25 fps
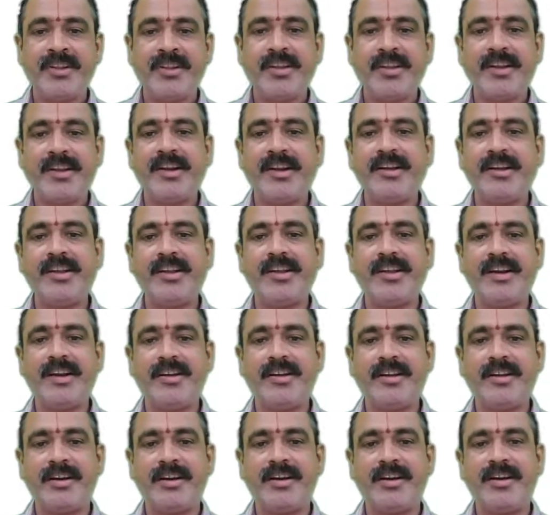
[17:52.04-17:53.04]
getting
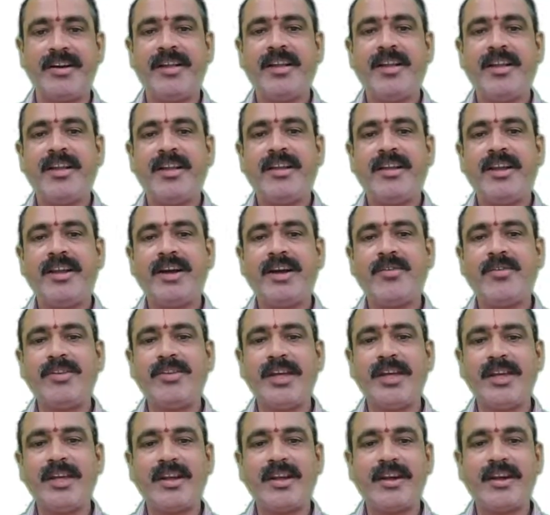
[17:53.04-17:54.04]
entered. Now
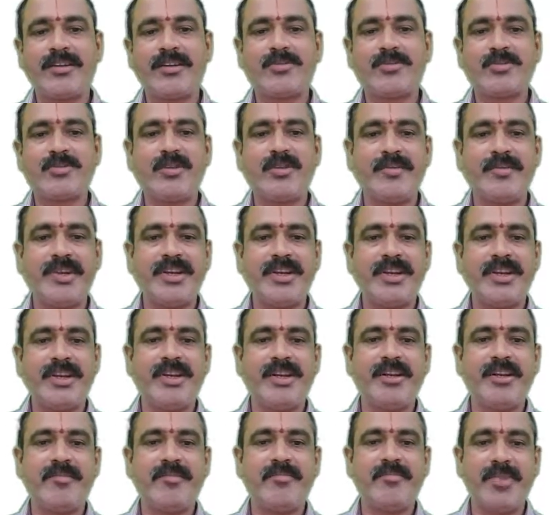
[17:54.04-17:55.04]
there are so
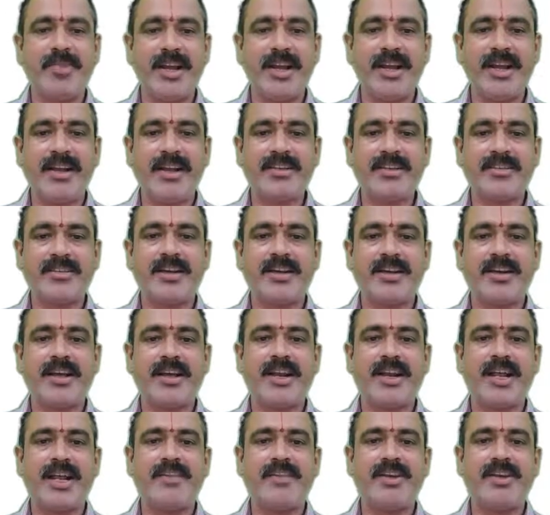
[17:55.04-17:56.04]
many banks that
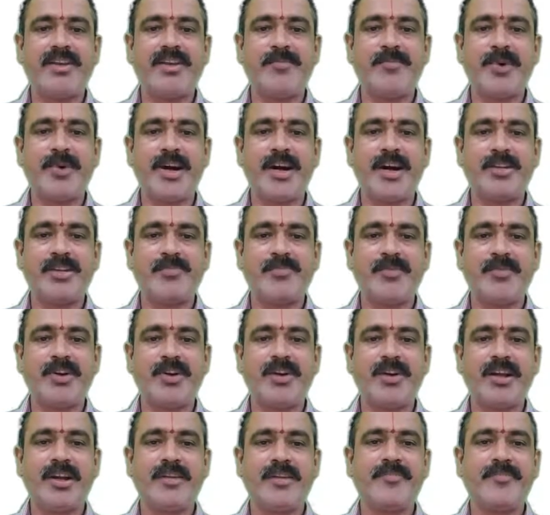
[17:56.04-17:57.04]
are having
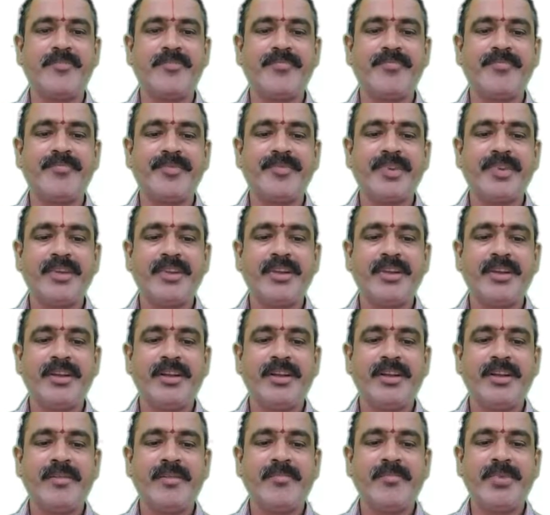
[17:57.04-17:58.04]
passbook
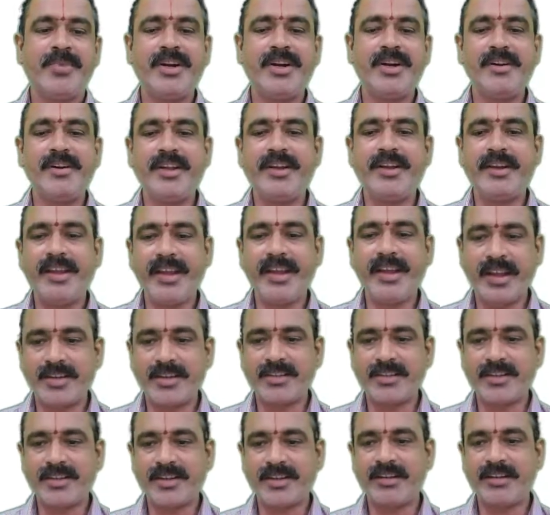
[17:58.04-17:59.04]
printing
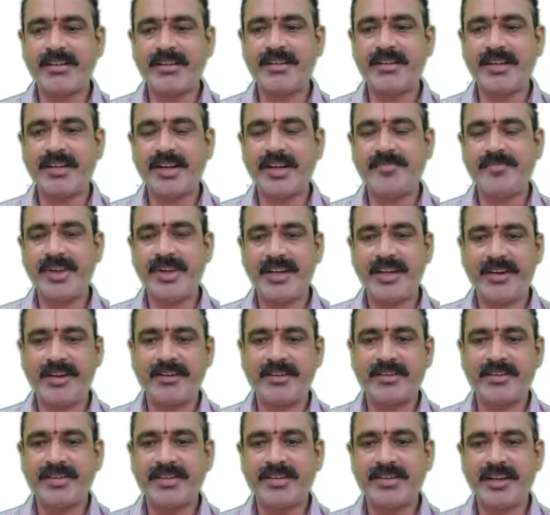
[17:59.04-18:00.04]
kiosk. That
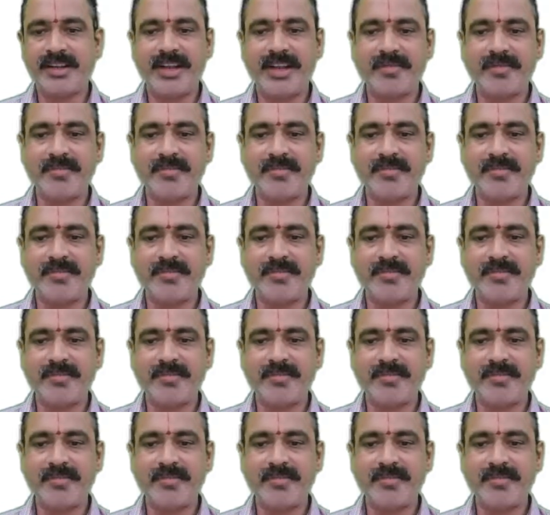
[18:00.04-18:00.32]
means a